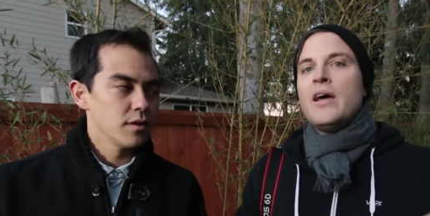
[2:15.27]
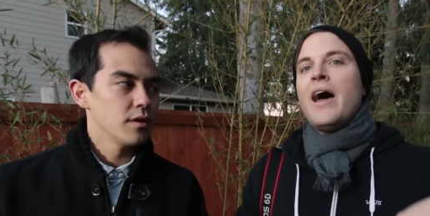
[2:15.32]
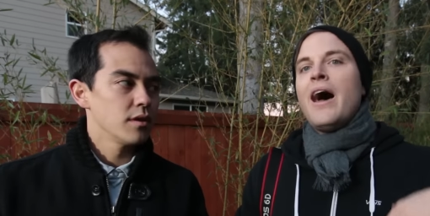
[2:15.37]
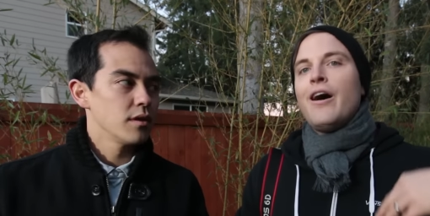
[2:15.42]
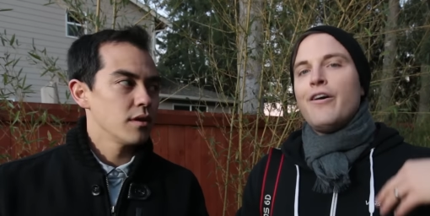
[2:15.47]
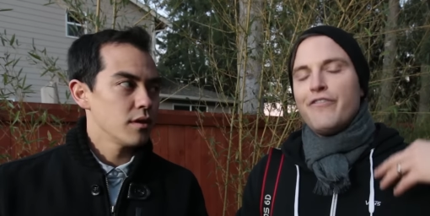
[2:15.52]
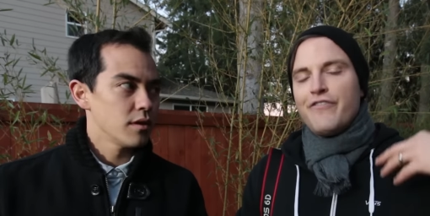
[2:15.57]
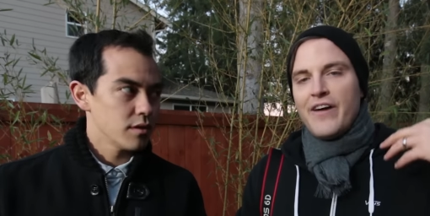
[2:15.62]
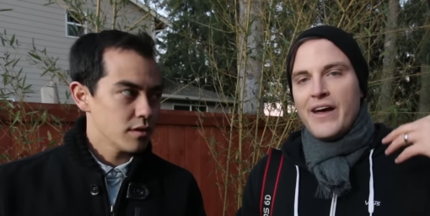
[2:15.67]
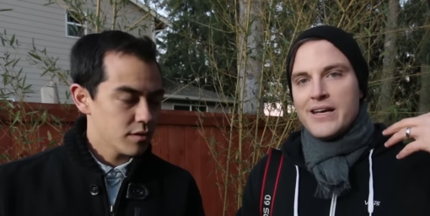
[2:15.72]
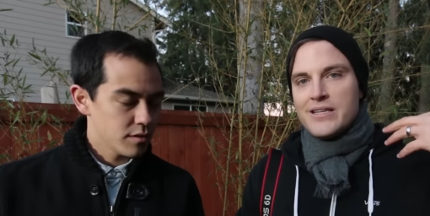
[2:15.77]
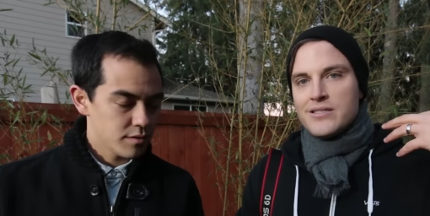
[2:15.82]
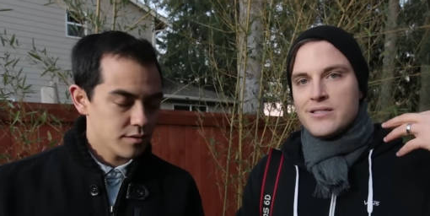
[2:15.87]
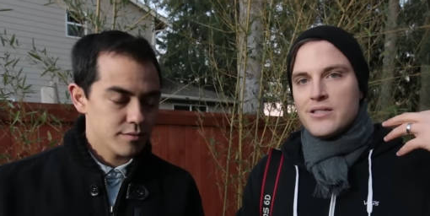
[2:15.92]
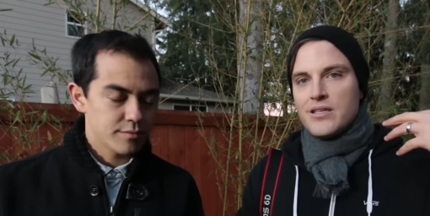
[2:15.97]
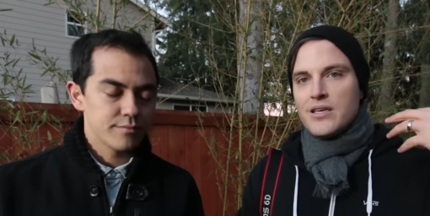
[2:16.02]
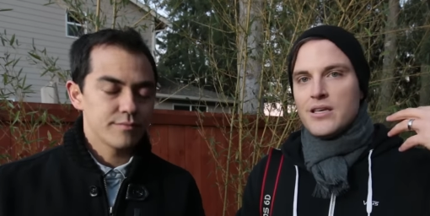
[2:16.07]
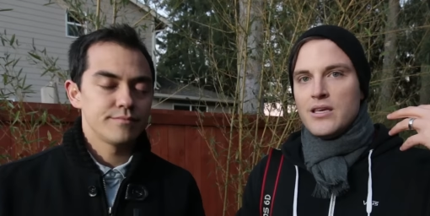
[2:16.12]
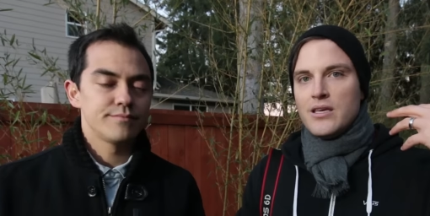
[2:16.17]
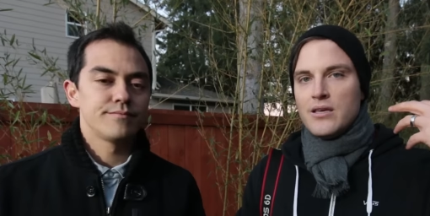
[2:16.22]
Speaker 1: how fast
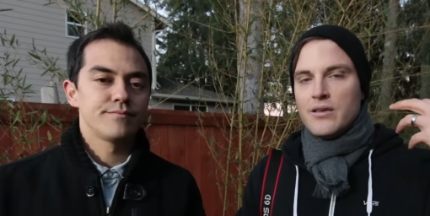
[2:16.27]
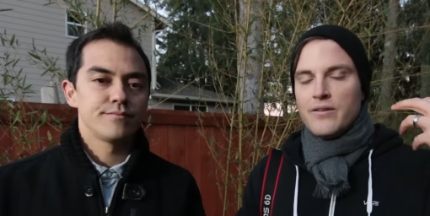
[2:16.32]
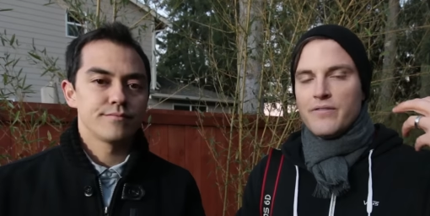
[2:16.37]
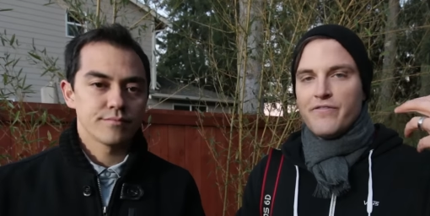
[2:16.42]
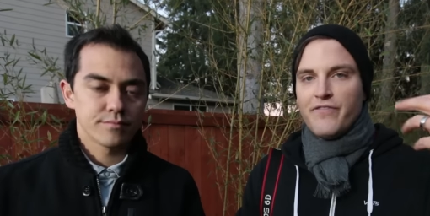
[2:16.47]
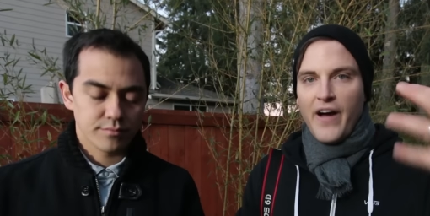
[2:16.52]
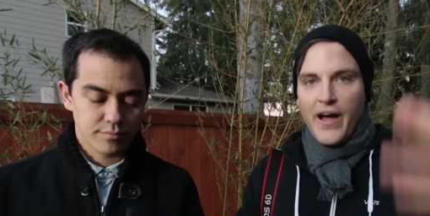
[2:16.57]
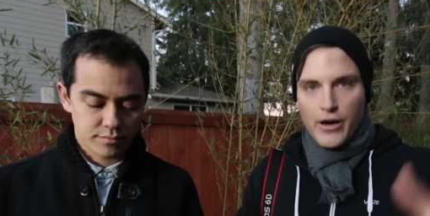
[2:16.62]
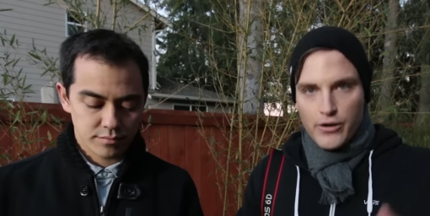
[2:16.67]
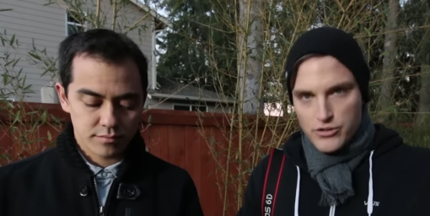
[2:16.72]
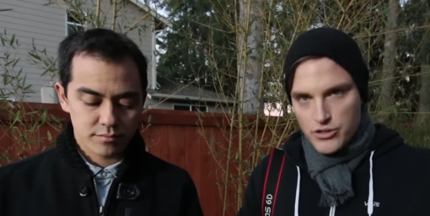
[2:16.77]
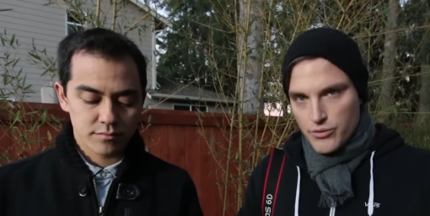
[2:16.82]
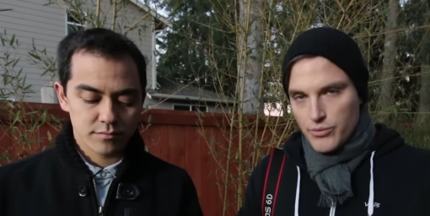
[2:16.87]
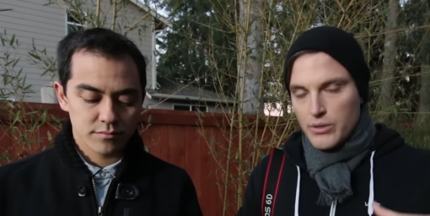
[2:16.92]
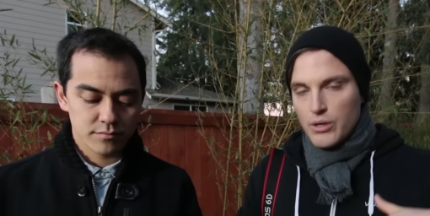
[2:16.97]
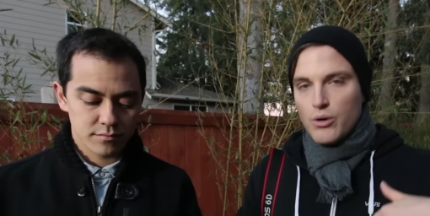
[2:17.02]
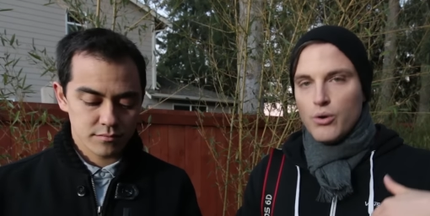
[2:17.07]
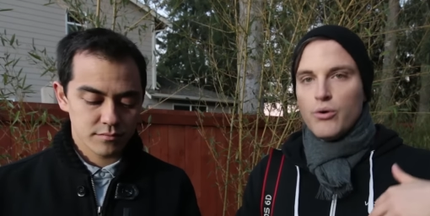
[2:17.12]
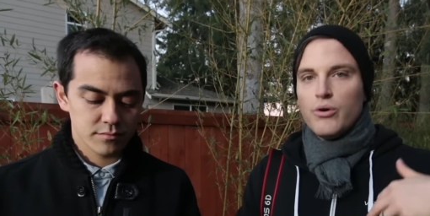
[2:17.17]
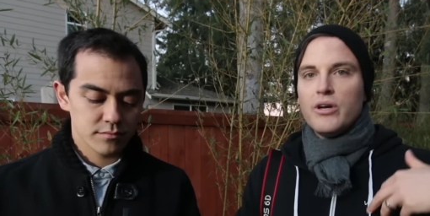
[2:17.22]
the files are
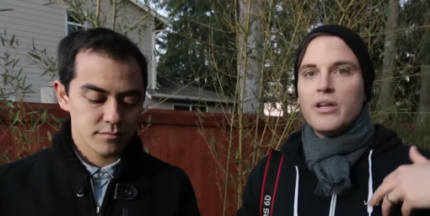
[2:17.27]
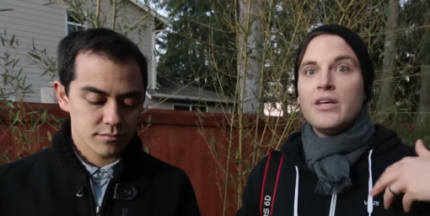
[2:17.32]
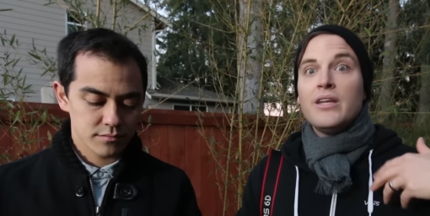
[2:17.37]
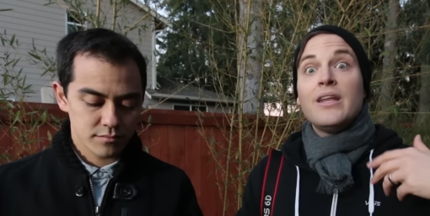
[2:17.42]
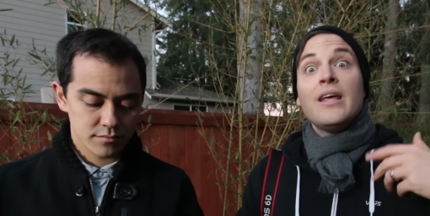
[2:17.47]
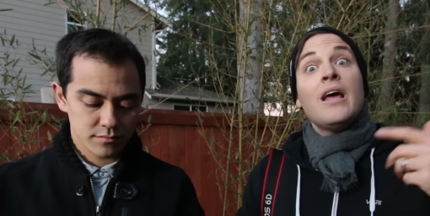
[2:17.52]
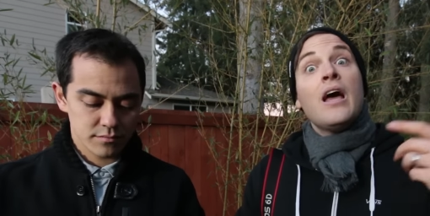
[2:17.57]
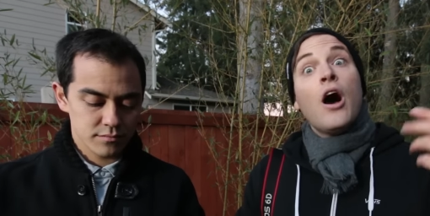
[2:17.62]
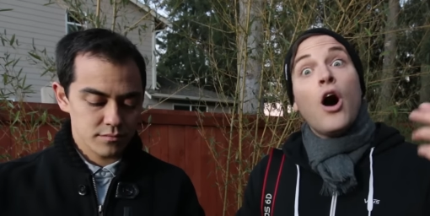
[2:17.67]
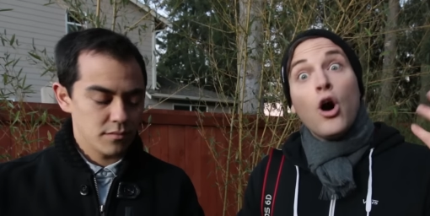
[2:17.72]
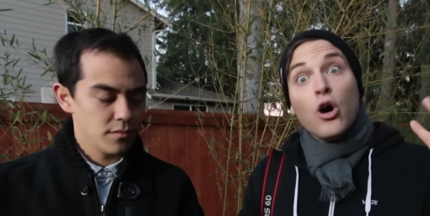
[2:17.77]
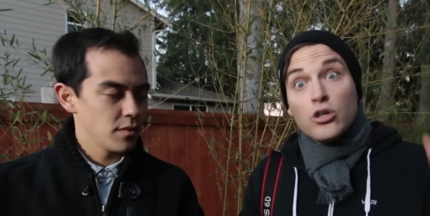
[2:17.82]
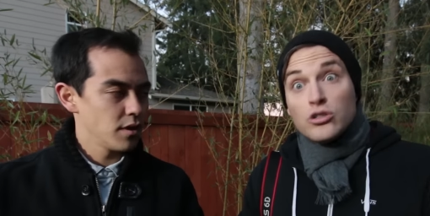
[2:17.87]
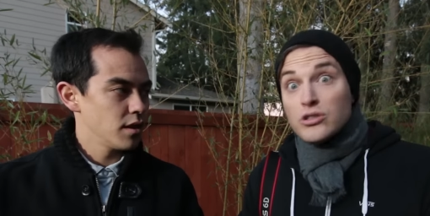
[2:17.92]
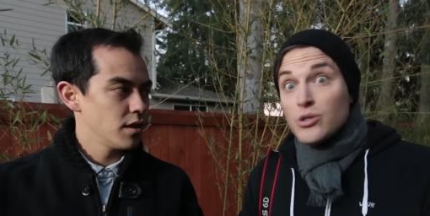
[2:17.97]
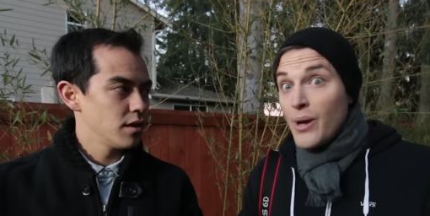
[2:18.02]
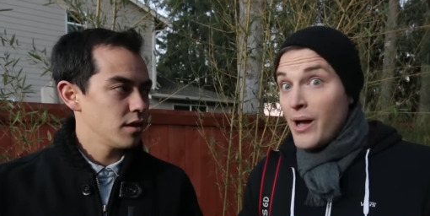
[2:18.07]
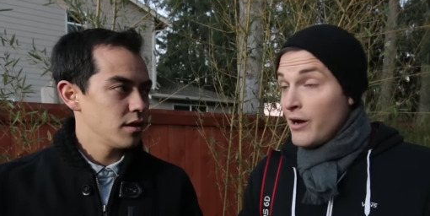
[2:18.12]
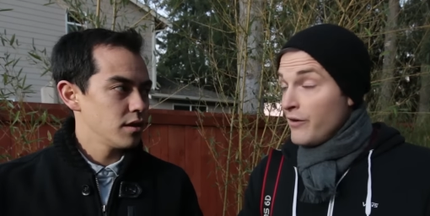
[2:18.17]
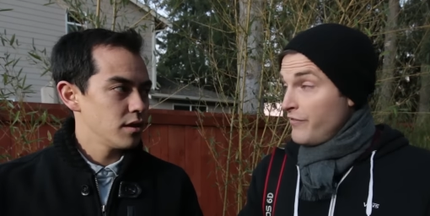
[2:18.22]
recorded
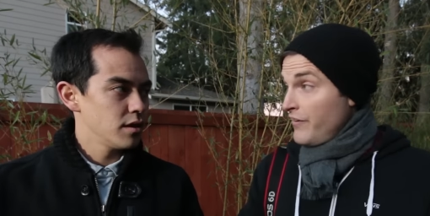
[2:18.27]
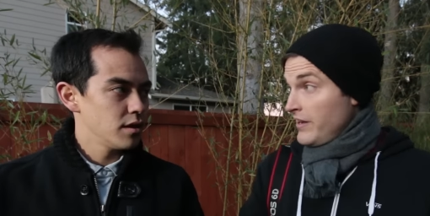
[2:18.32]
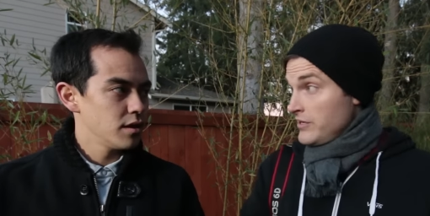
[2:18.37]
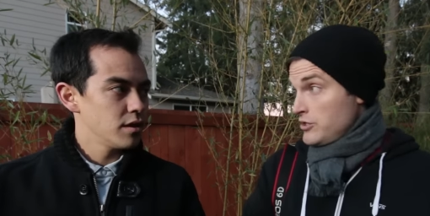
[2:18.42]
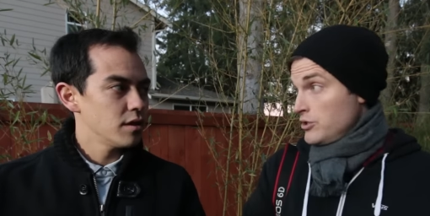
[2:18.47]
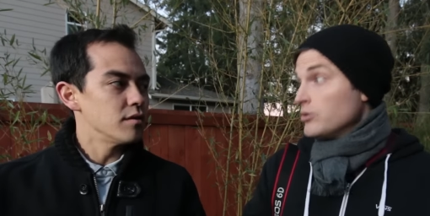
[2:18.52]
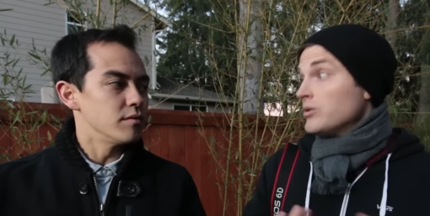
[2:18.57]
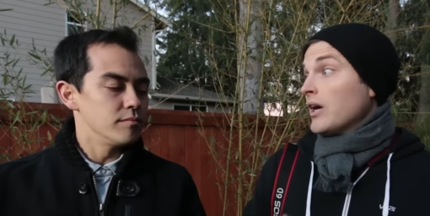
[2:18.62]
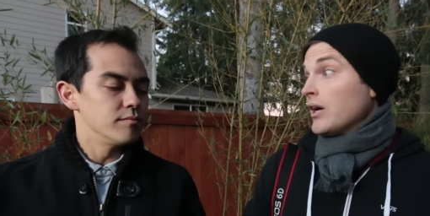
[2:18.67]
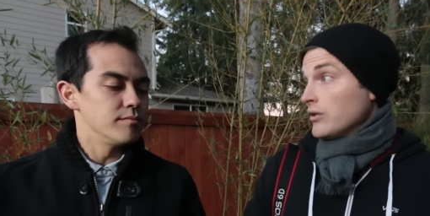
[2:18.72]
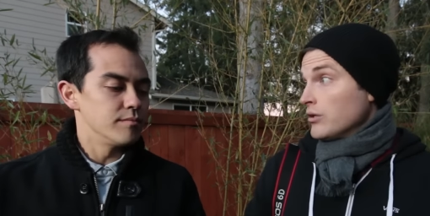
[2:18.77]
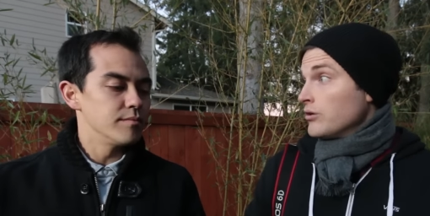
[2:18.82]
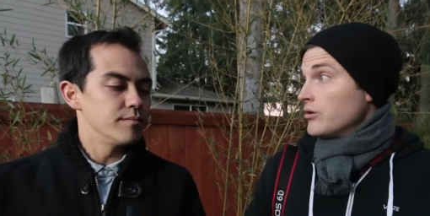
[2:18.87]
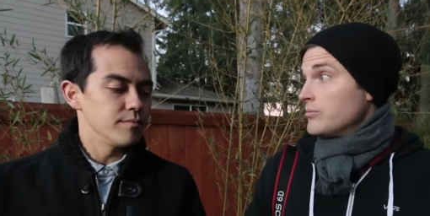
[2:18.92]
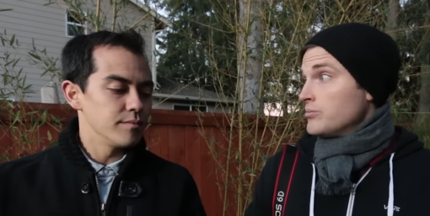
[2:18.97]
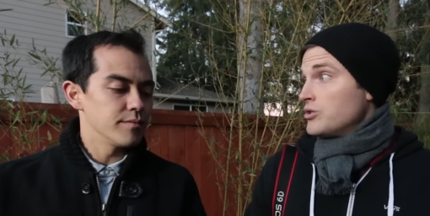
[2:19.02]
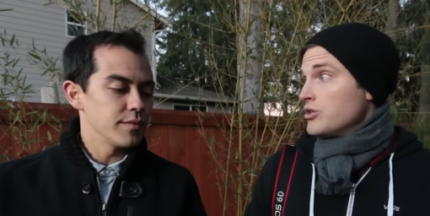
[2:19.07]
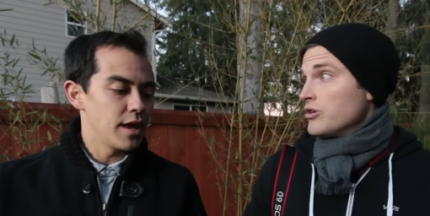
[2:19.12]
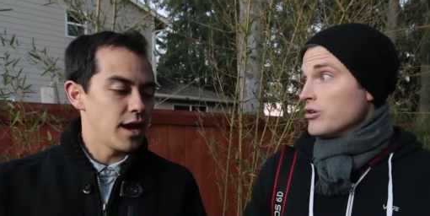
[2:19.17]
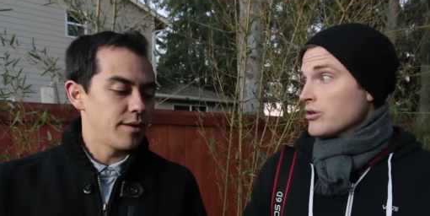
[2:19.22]
also how fast you download
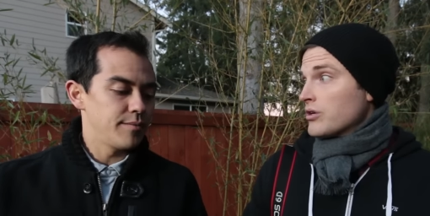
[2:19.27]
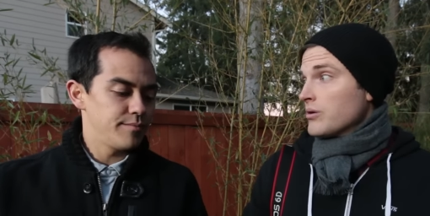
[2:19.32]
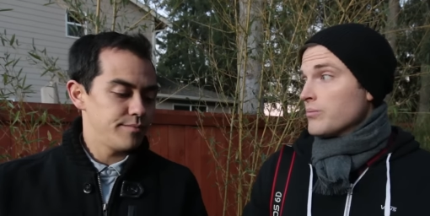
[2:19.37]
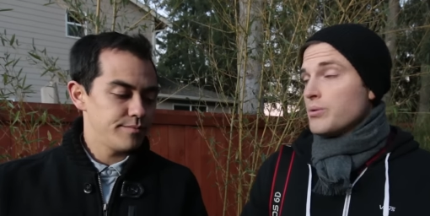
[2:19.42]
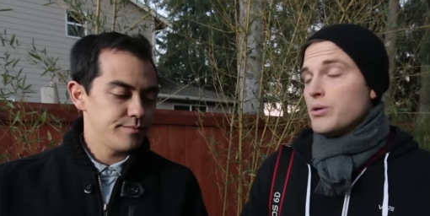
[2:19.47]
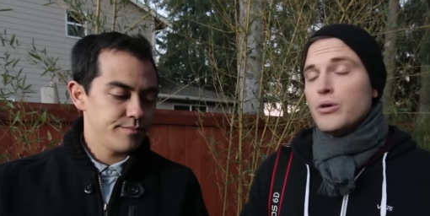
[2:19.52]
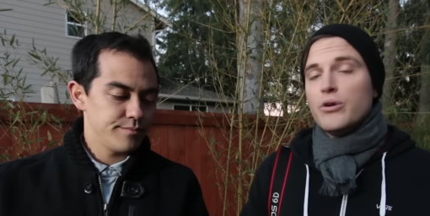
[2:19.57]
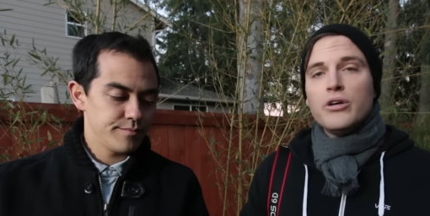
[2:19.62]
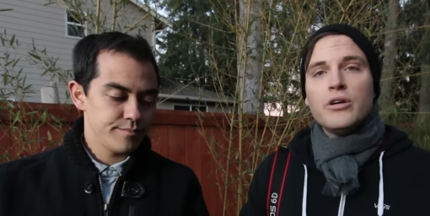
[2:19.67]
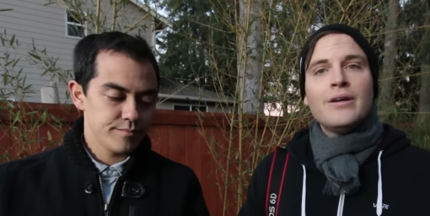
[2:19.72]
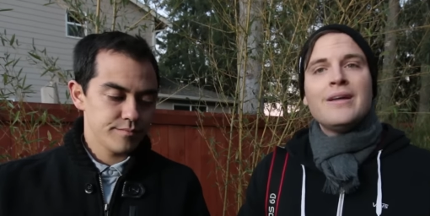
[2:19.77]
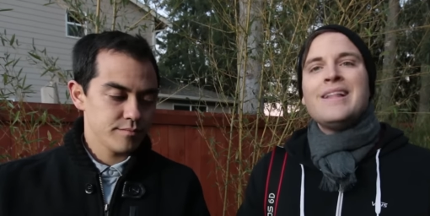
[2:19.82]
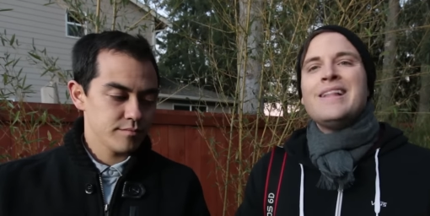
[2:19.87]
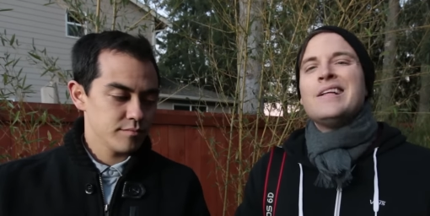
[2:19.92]
them to your computer.